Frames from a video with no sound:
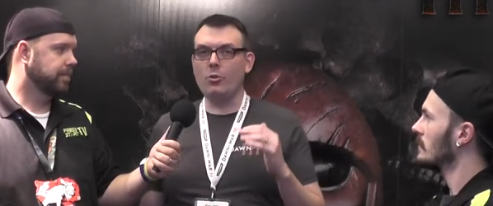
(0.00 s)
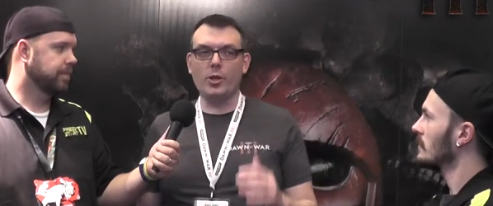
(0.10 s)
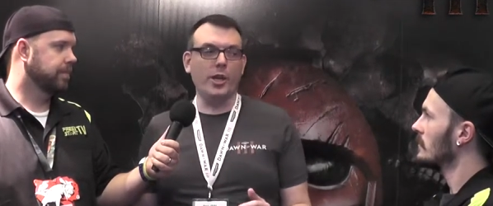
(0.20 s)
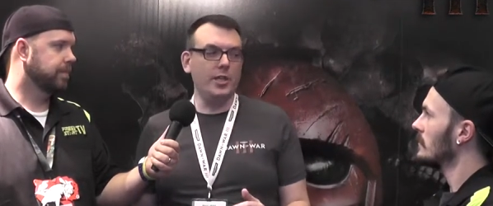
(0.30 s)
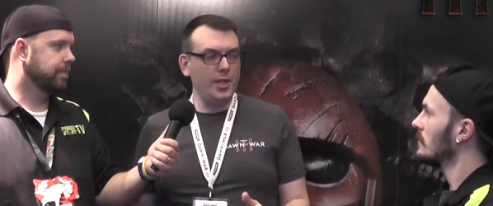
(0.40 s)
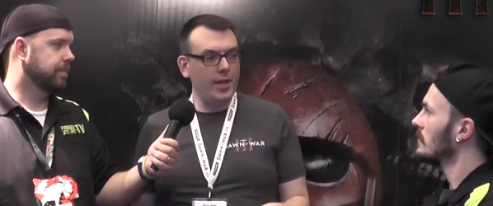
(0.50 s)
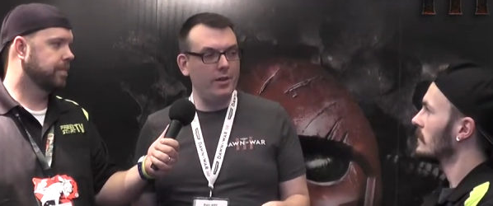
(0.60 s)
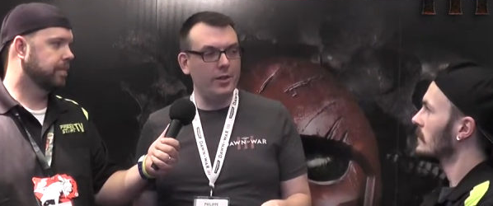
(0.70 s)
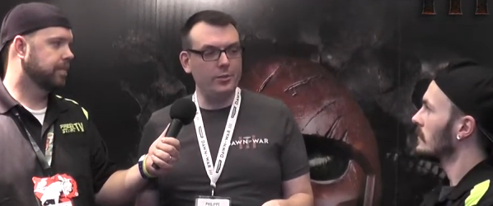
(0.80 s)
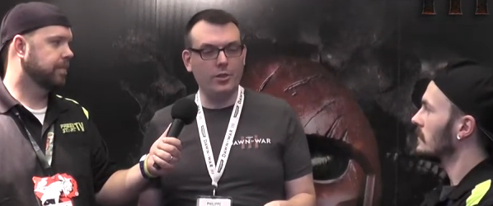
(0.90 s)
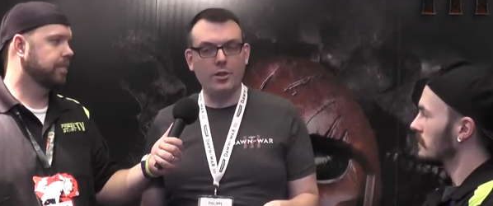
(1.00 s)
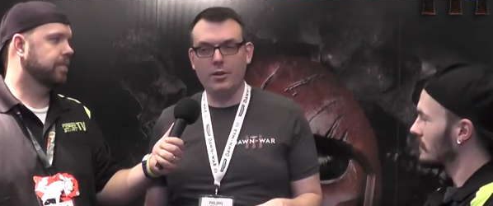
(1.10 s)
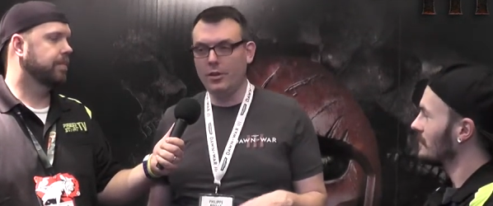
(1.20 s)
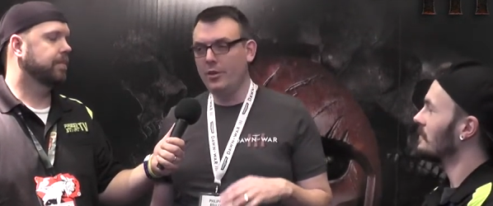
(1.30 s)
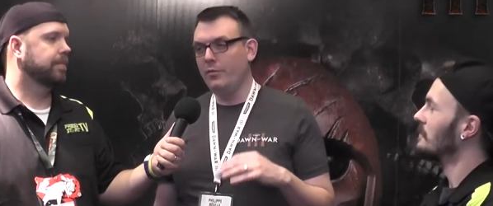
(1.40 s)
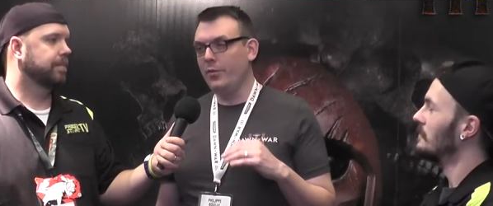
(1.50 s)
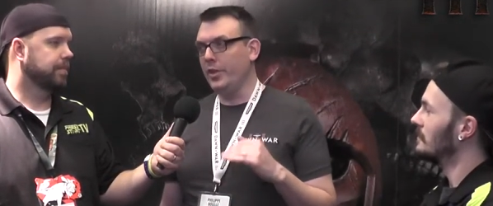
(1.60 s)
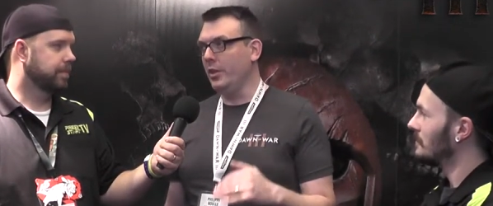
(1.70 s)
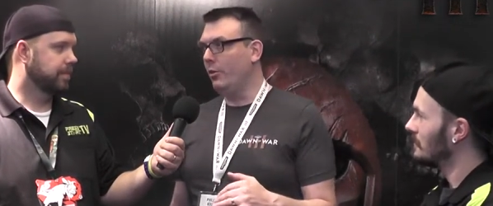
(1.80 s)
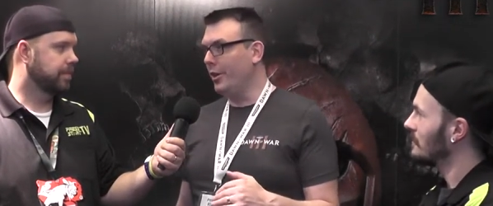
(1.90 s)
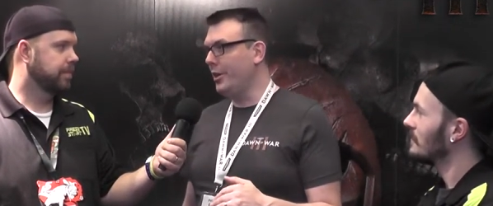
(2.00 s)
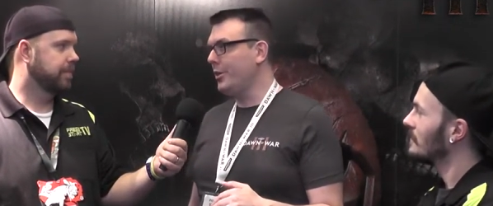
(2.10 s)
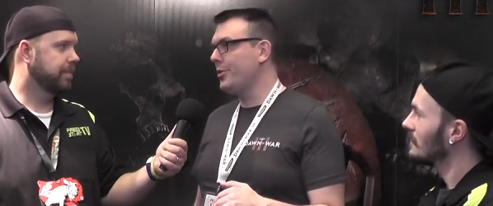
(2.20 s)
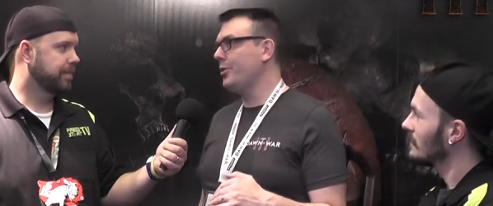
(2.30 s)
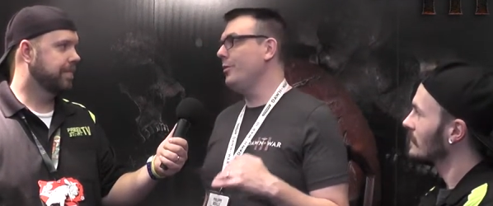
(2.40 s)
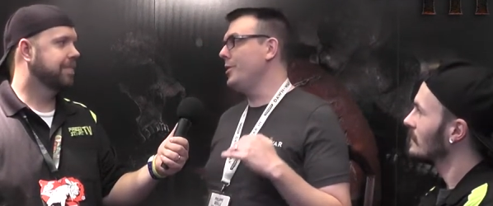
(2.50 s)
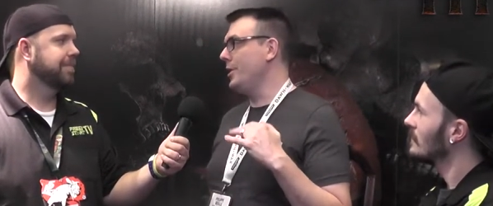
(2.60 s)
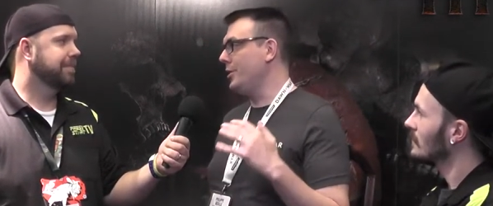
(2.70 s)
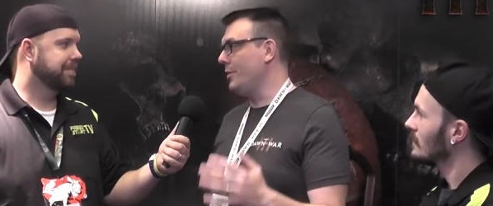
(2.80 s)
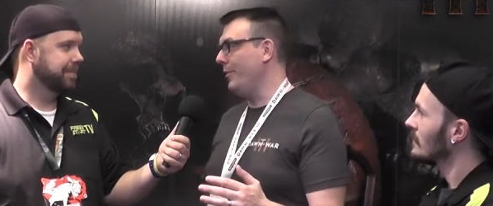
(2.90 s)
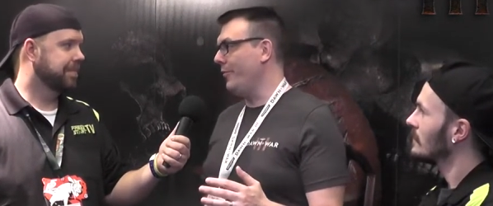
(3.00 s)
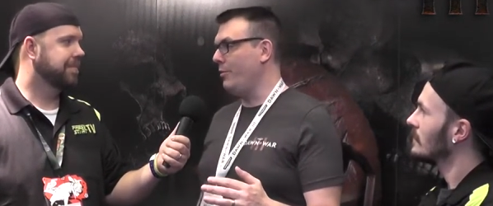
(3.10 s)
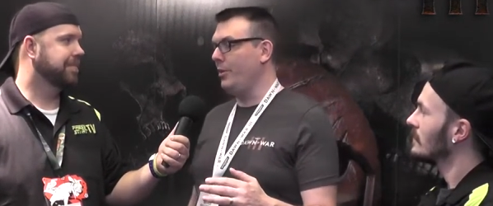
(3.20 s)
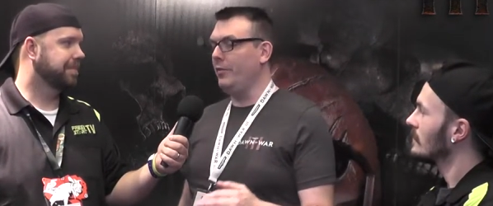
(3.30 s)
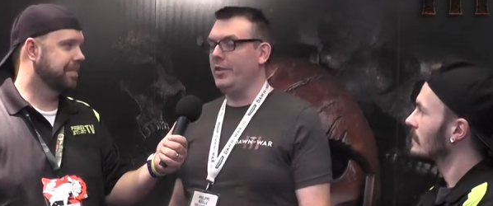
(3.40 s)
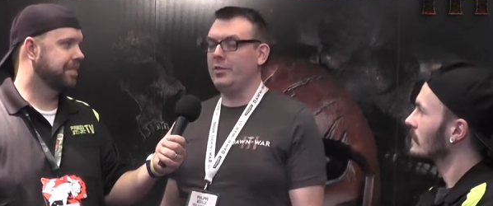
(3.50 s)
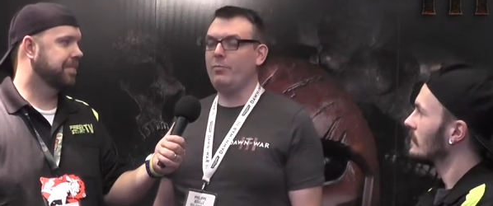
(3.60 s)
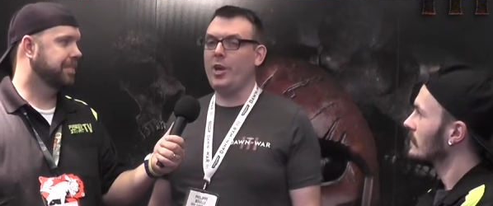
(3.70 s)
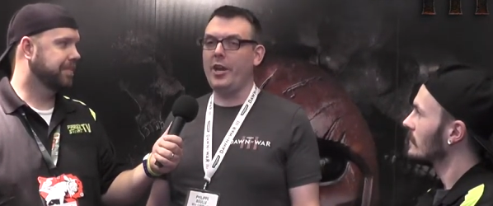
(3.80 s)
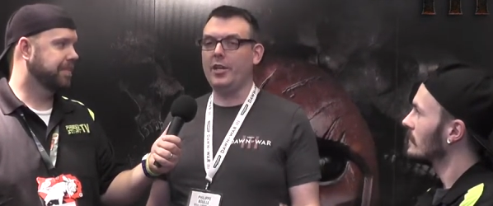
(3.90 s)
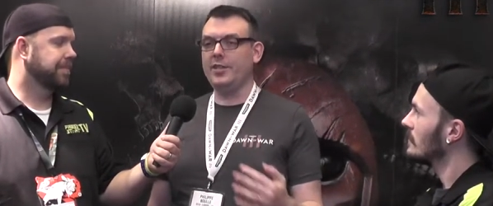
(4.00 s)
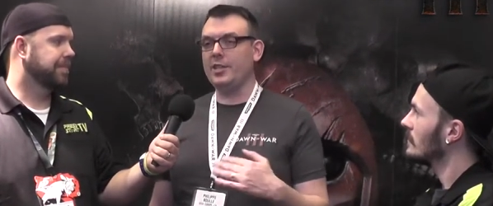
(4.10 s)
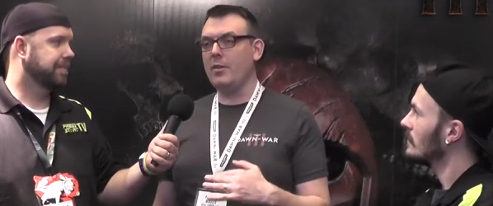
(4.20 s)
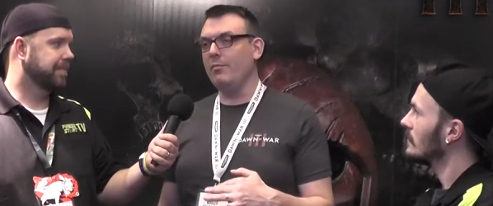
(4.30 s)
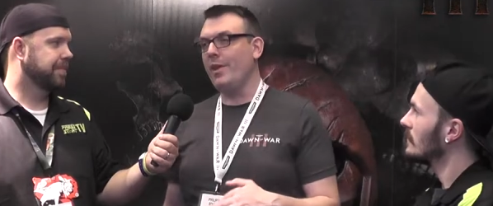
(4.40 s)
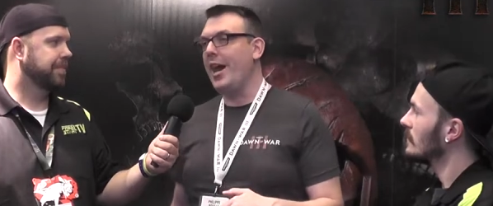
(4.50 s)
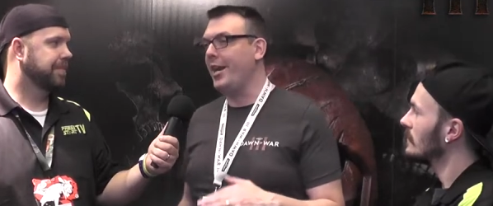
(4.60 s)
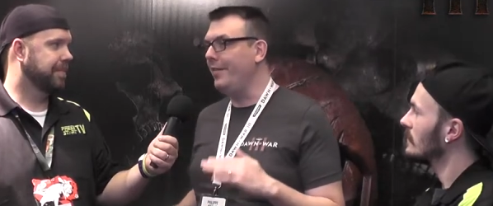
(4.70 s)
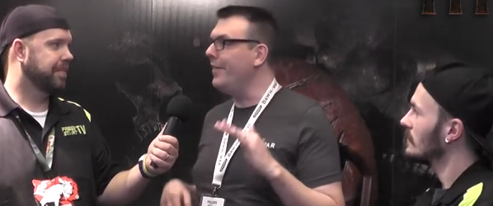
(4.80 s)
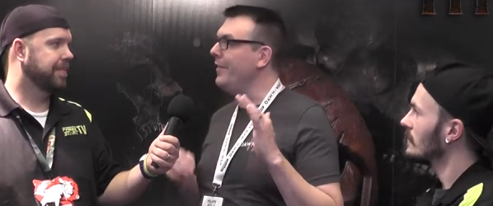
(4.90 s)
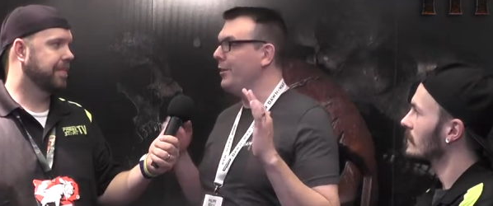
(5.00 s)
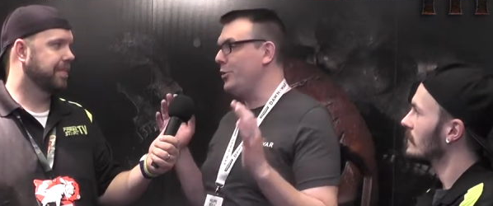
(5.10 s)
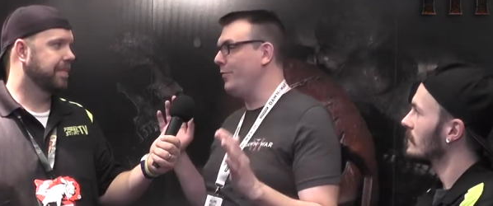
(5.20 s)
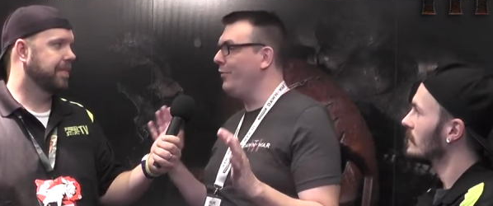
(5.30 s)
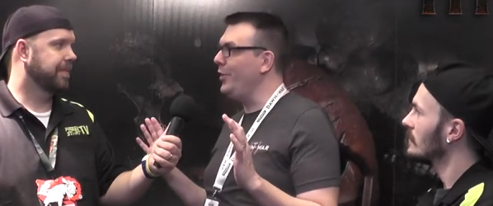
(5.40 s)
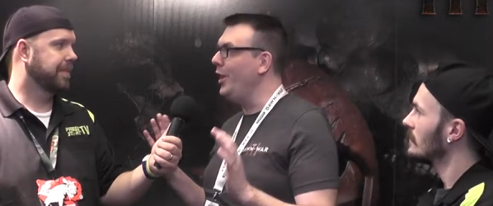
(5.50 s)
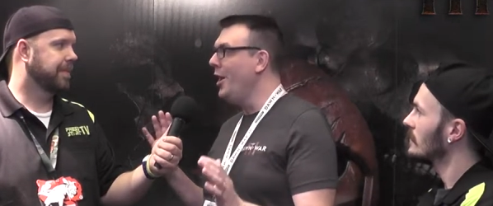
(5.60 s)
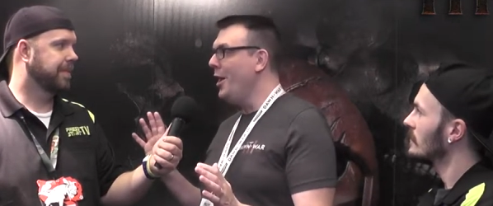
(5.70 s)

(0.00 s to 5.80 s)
Speaker 1: Gorgutz Headhunter for the Orcs, who is in some of our previous products, is coming back, and then there's some fe